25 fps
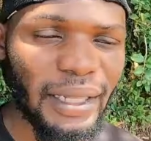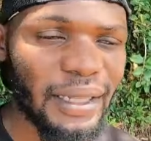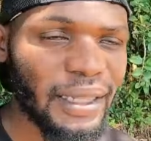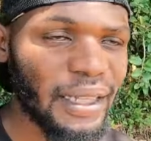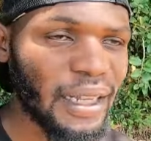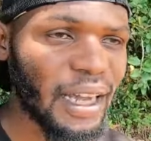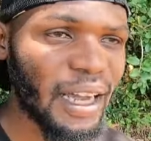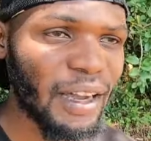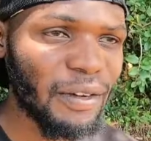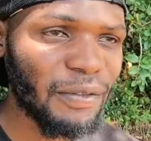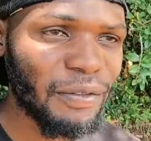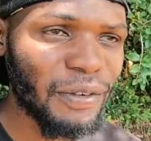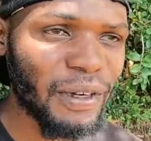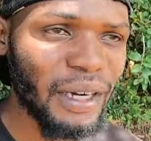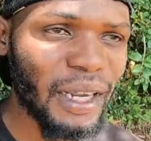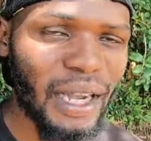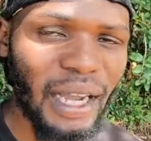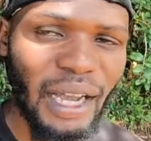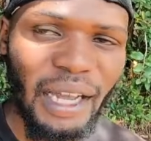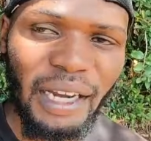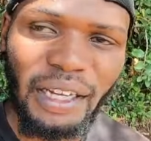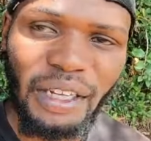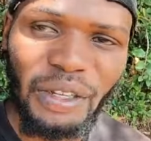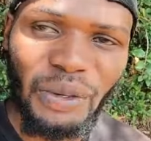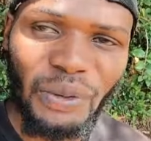but the
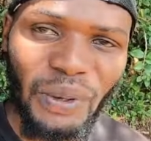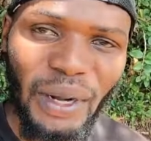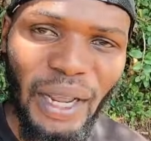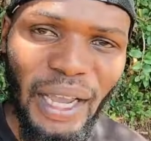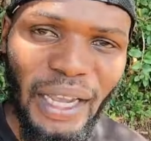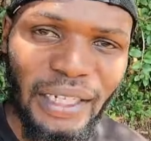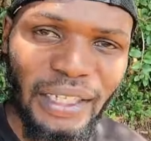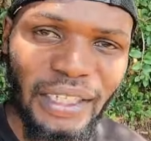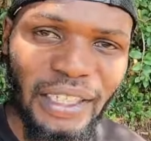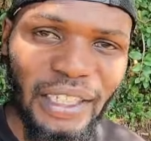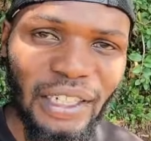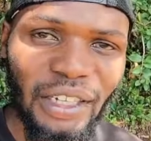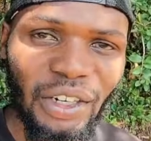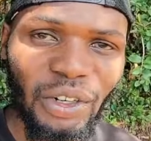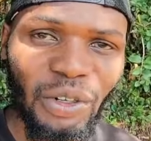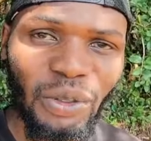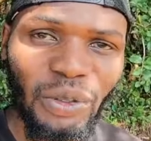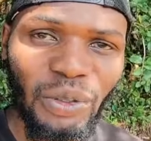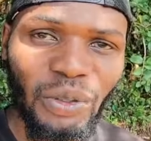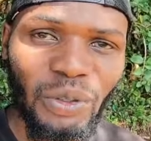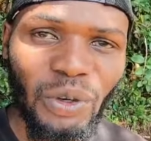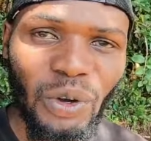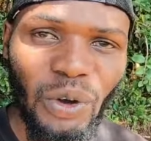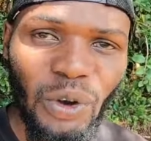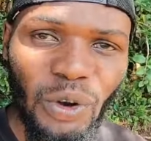African unite,
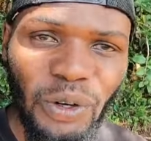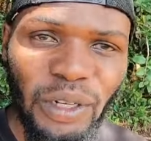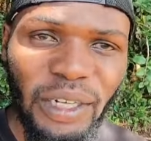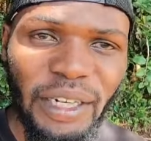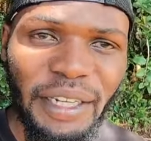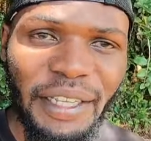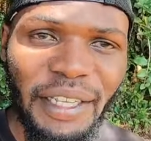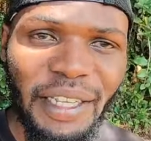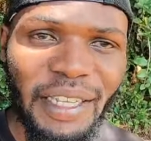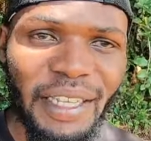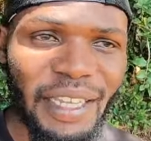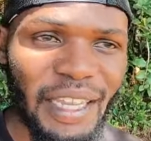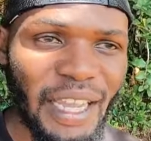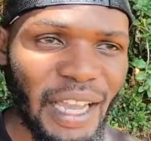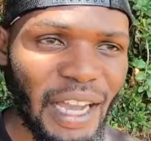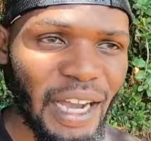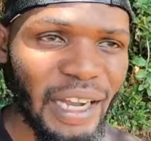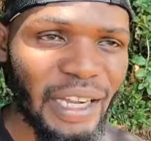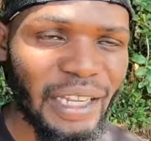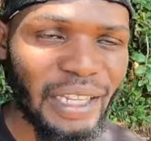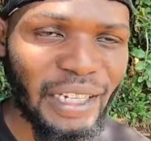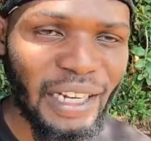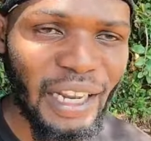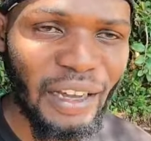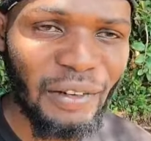not only
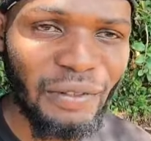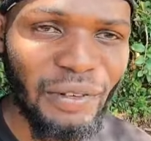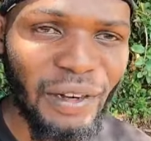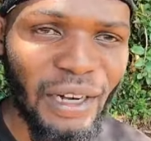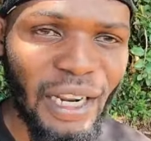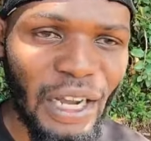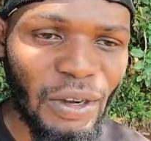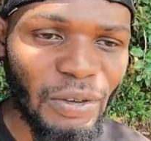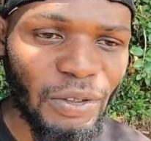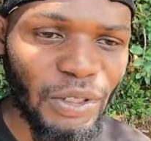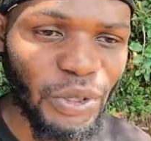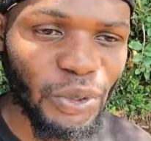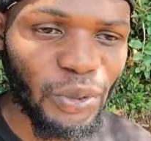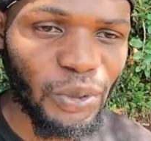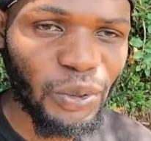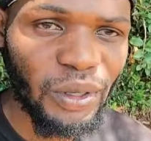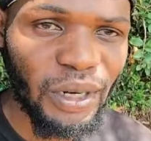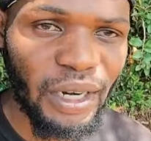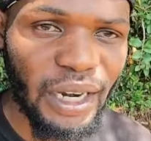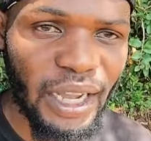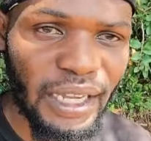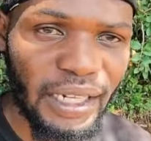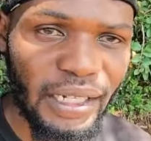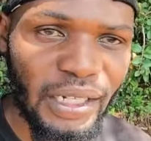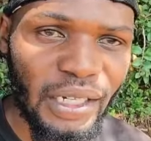here in Africa, we should
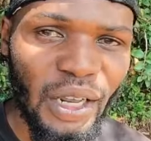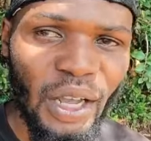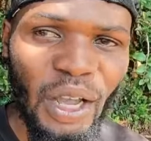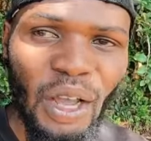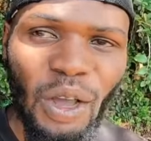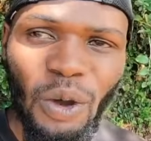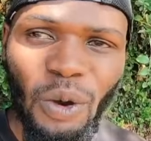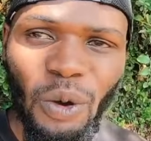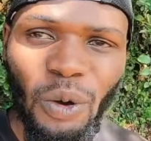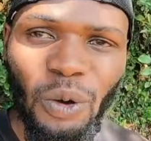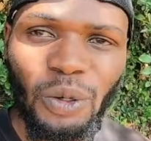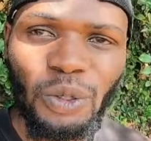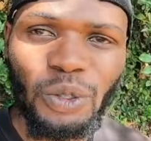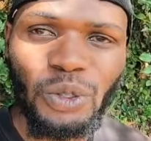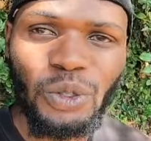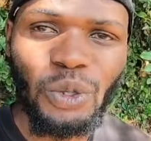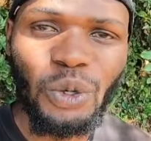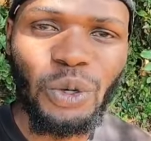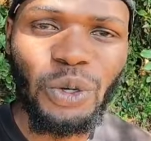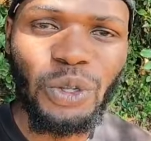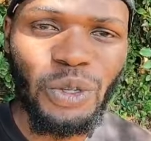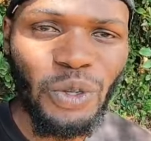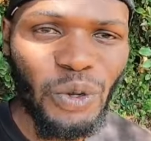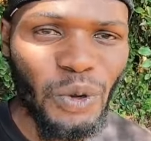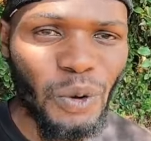unite
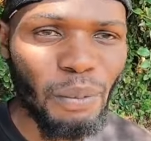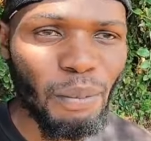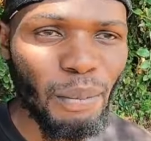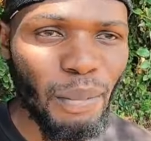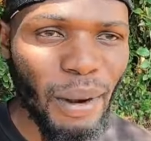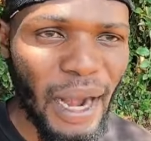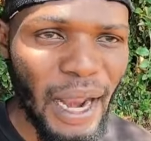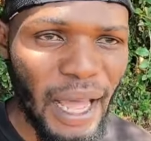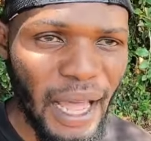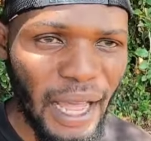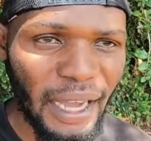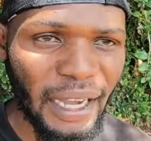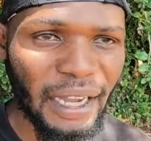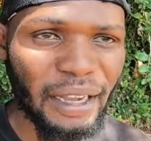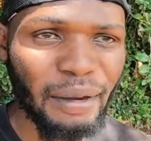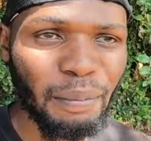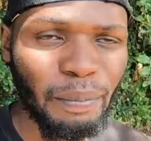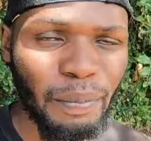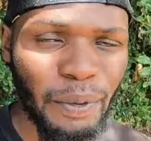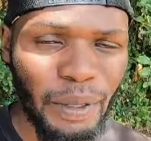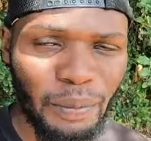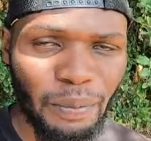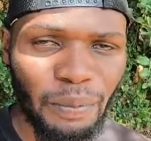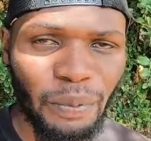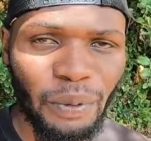also you black
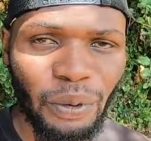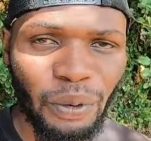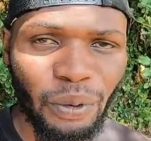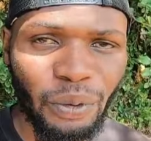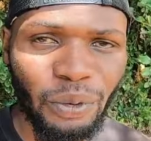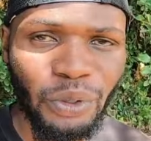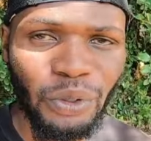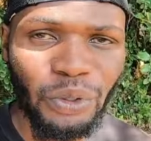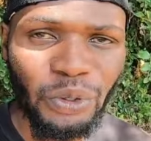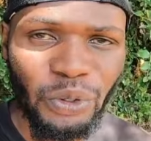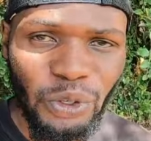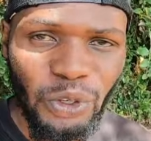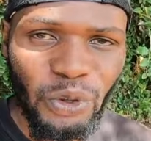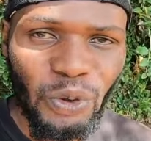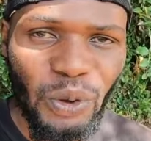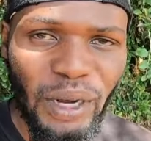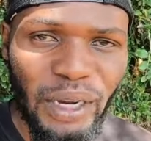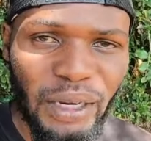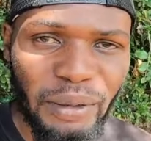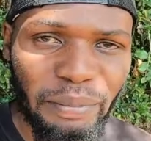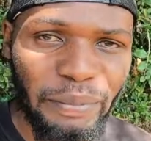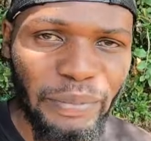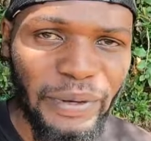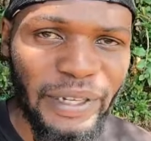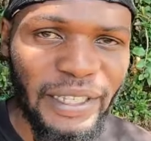people. You know, you are
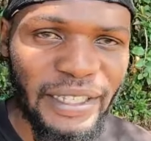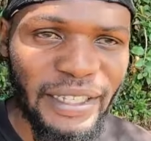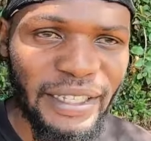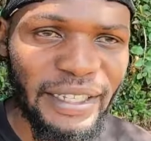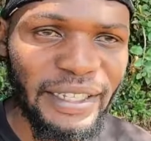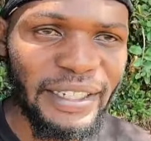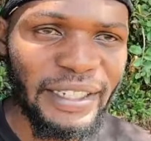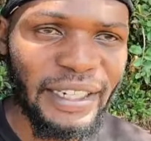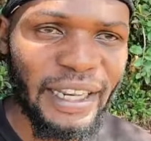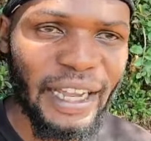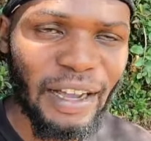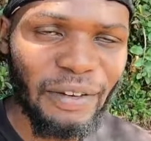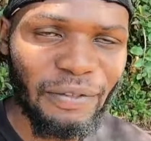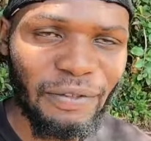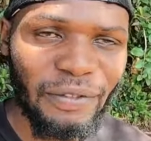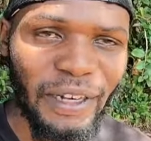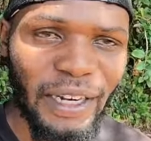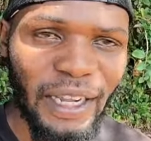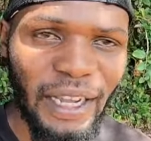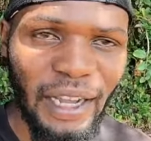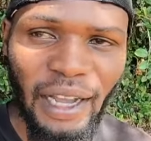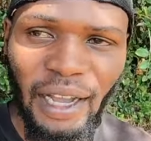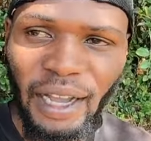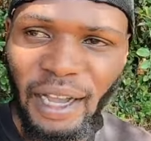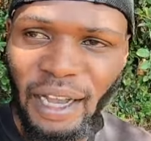representing
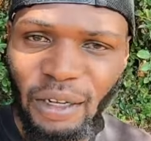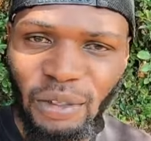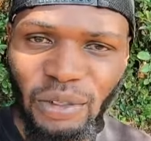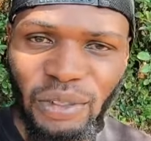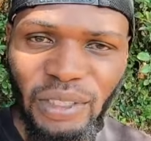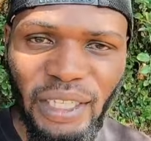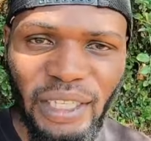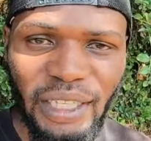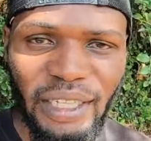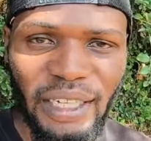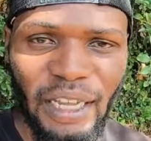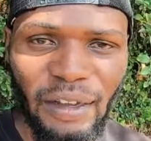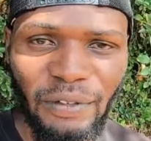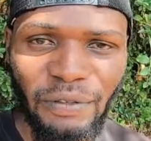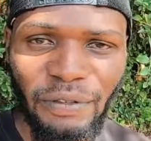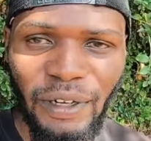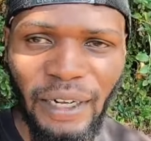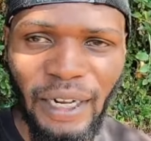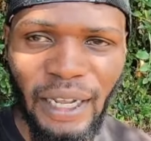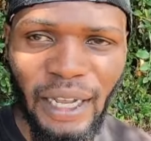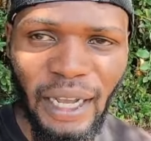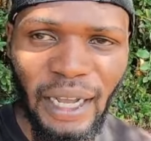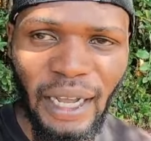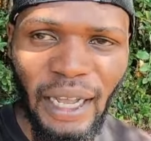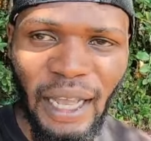Africa outside
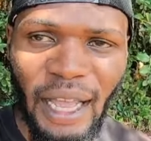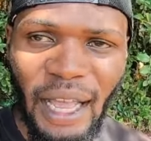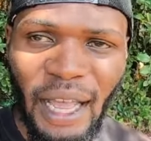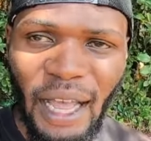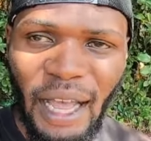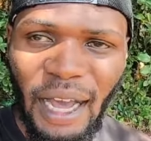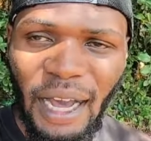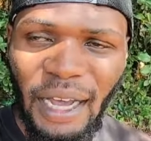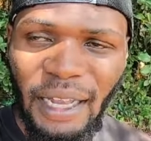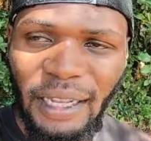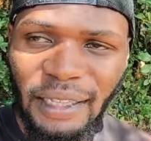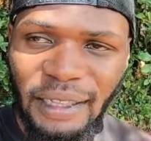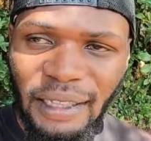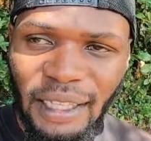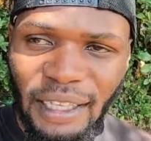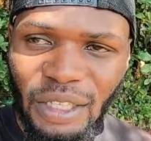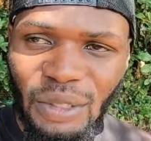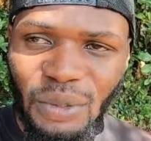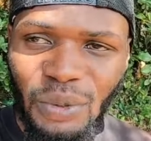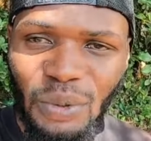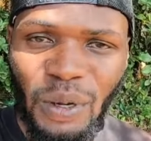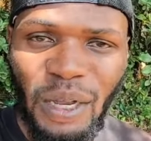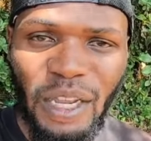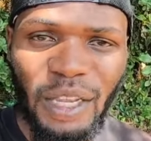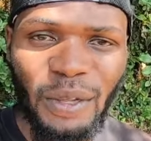Africa, and
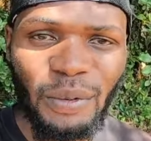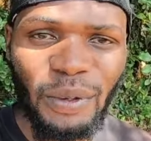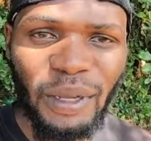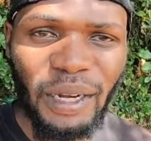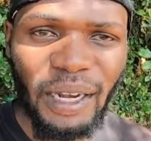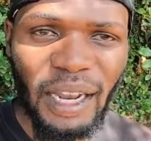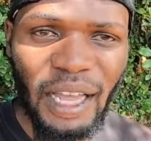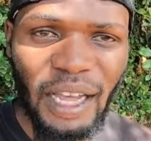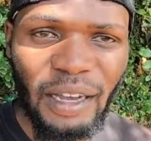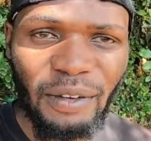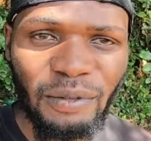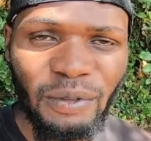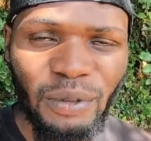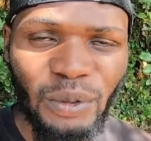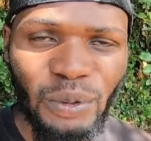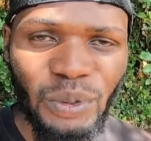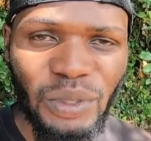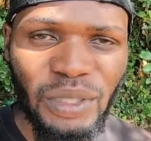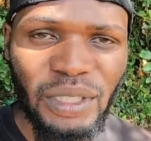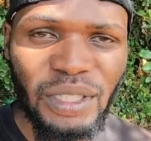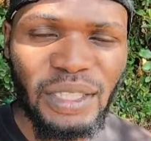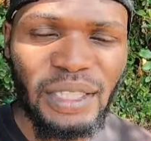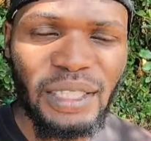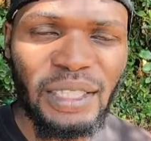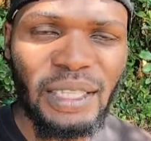that's why we love to
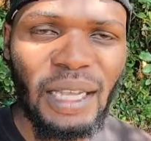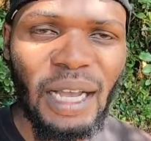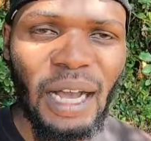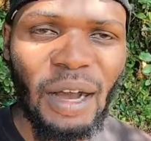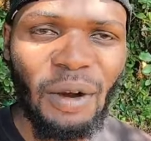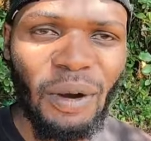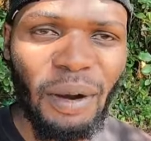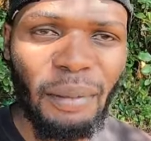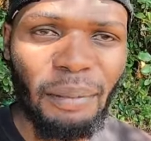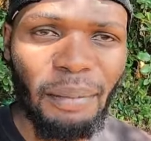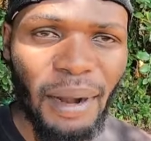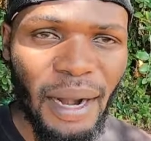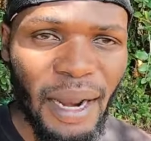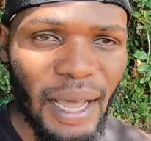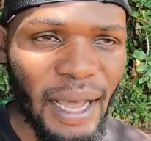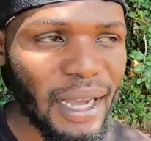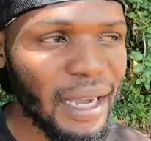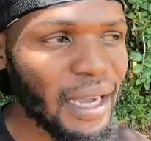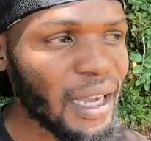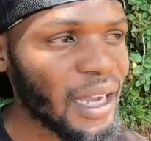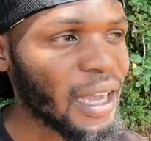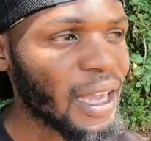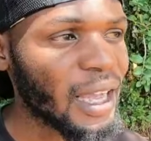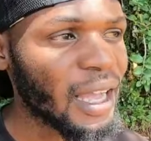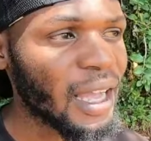see our
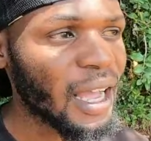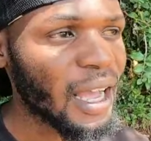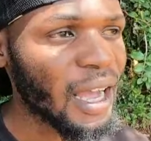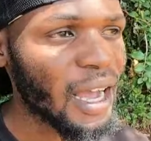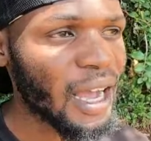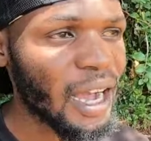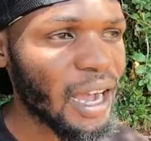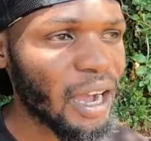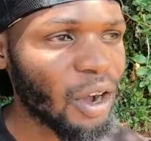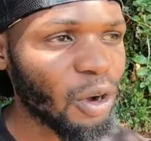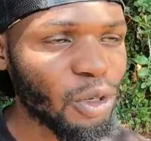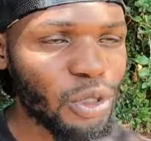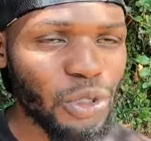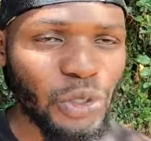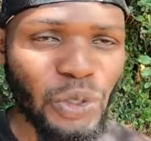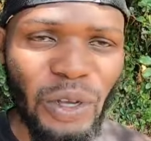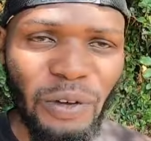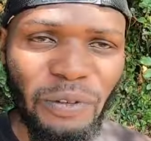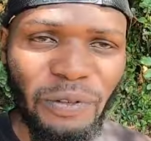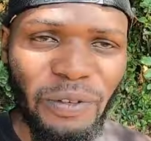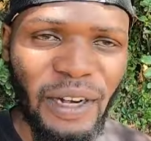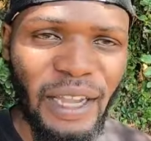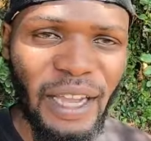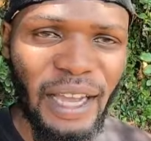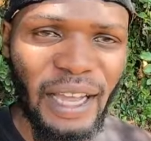black, also
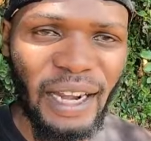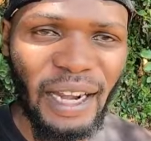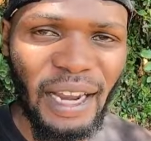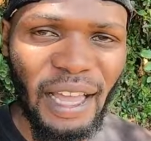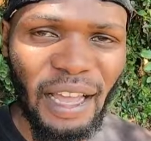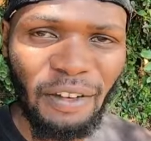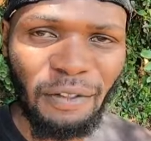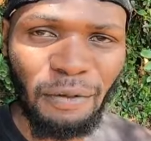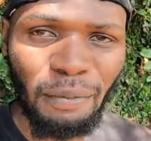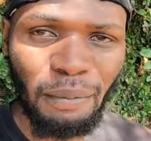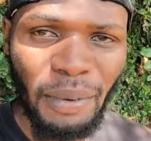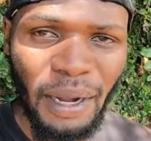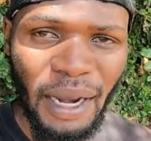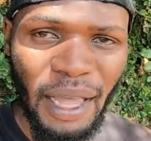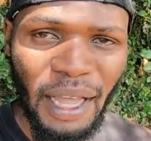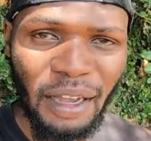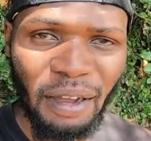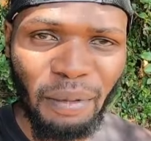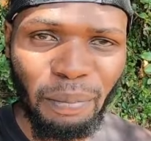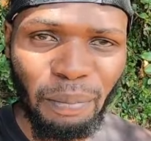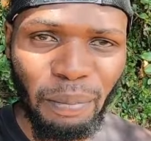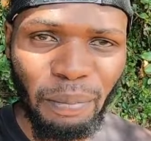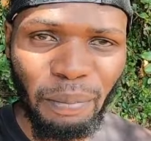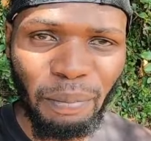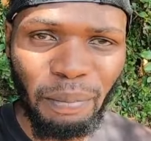Africa love black